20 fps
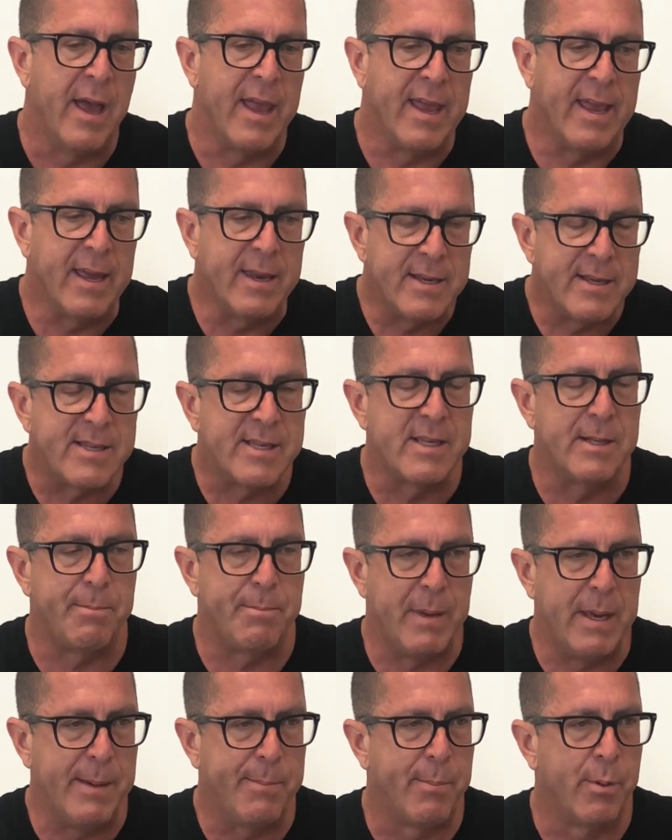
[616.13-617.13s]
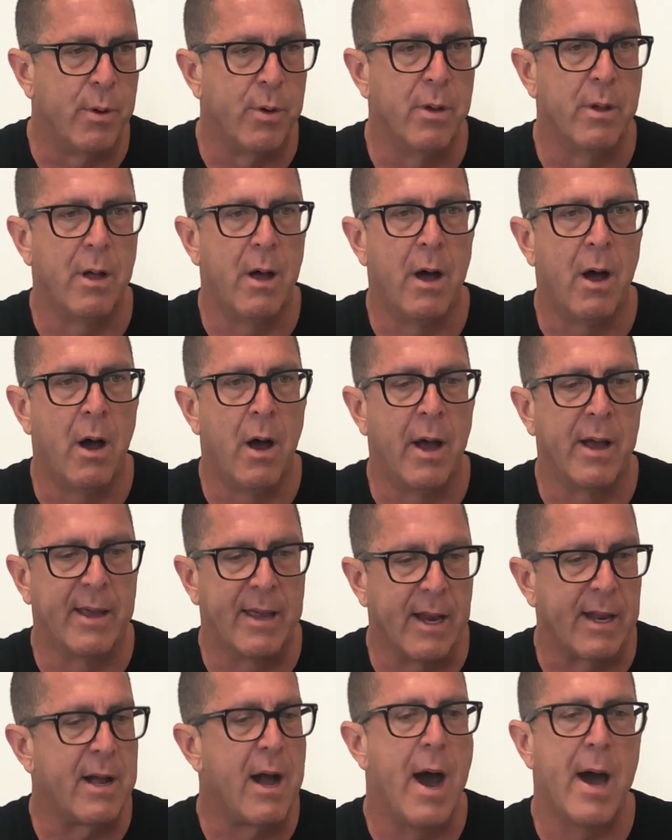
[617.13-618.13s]
innocent people
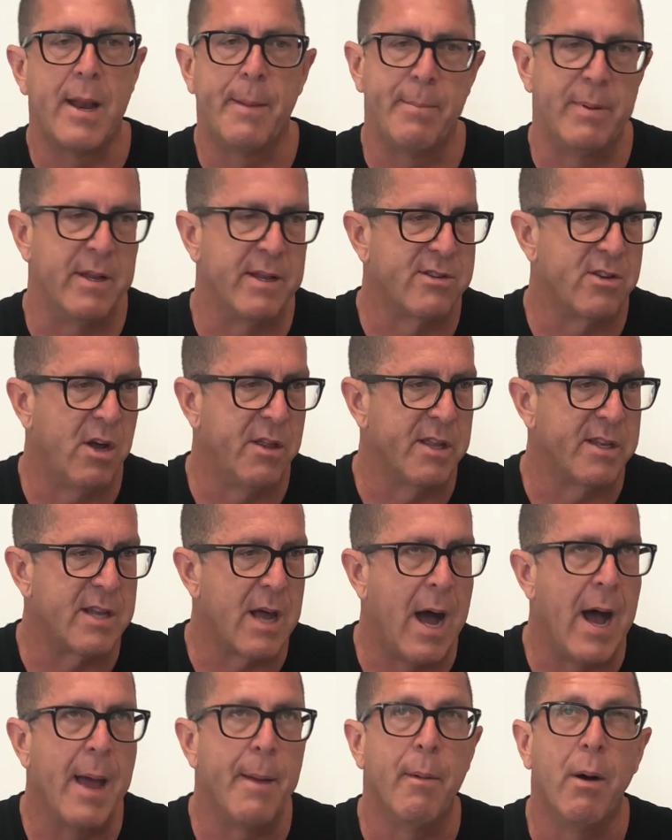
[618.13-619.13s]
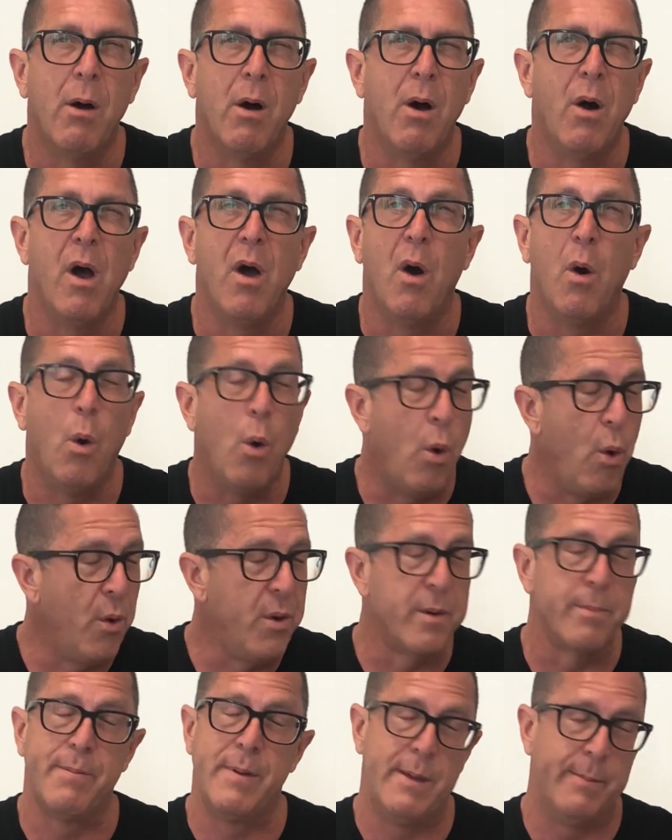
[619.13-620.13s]
get caught up in this all the time.
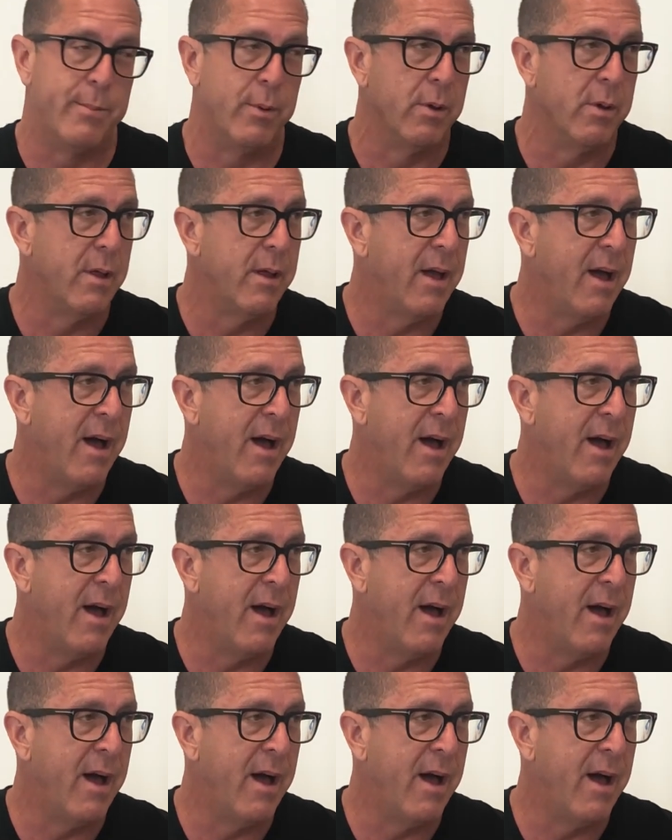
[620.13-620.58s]
Older people,